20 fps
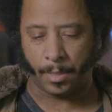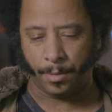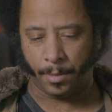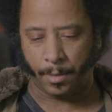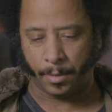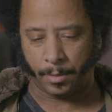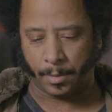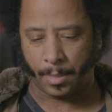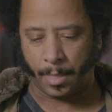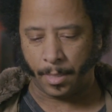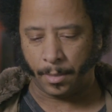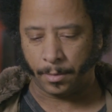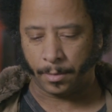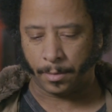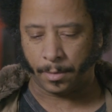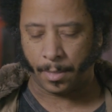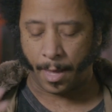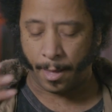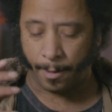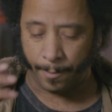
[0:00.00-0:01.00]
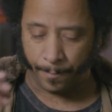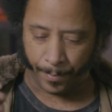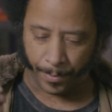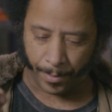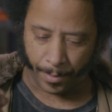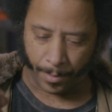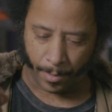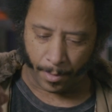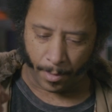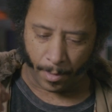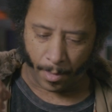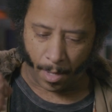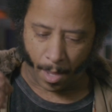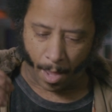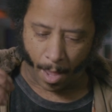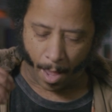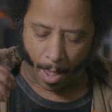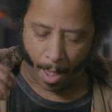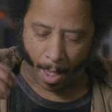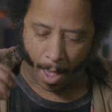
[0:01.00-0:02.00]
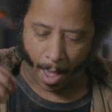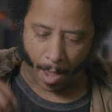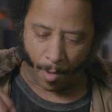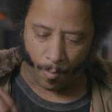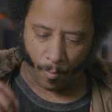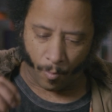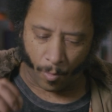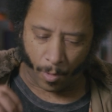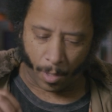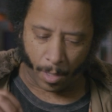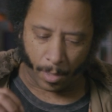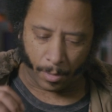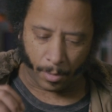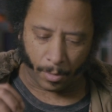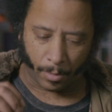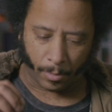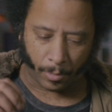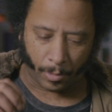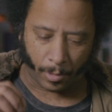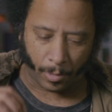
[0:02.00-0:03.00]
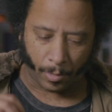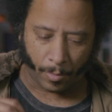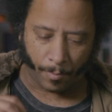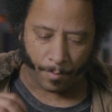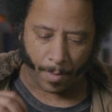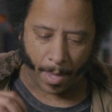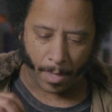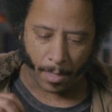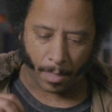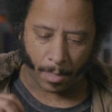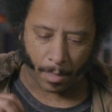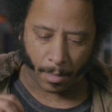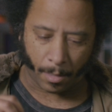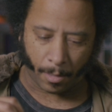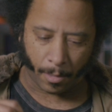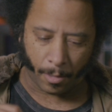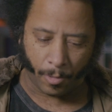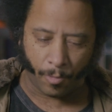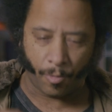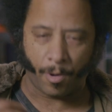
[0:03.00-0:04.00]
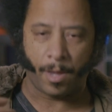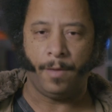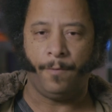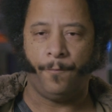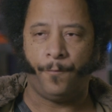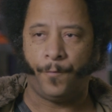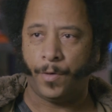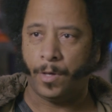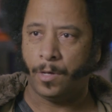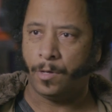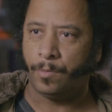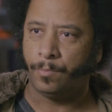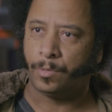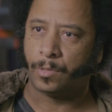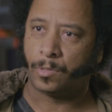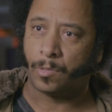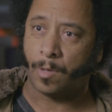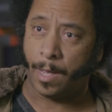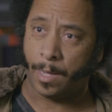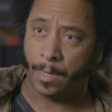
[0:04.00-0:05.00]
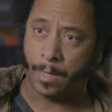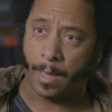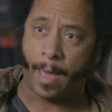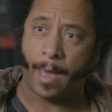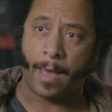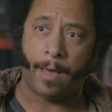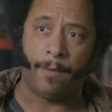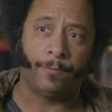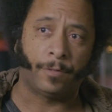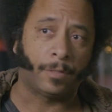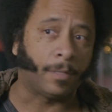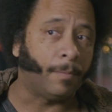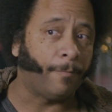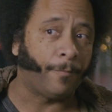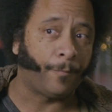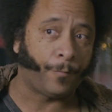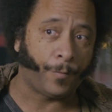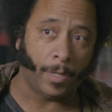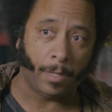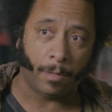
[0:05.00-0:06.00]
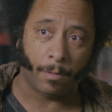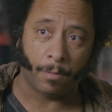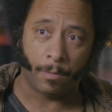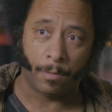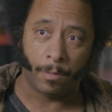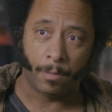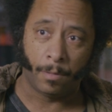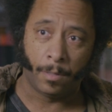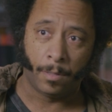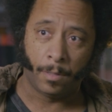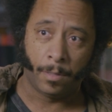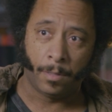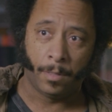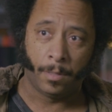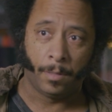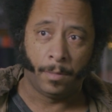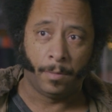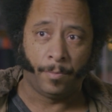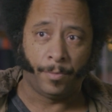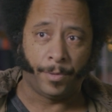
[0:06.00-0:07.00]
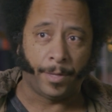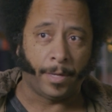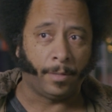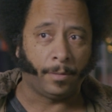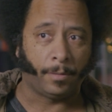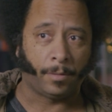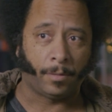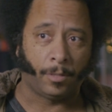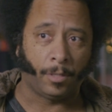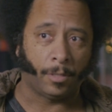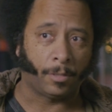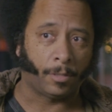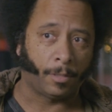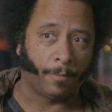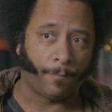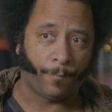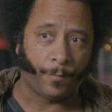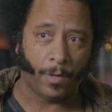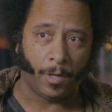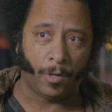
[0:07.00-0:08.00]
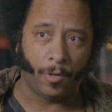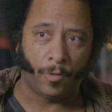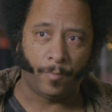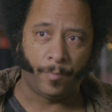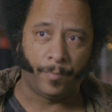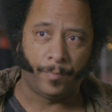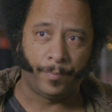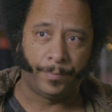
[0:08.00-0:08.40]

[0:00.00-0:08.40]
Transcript: in the sense that I want to make great films, so I have some fear that it's just a film.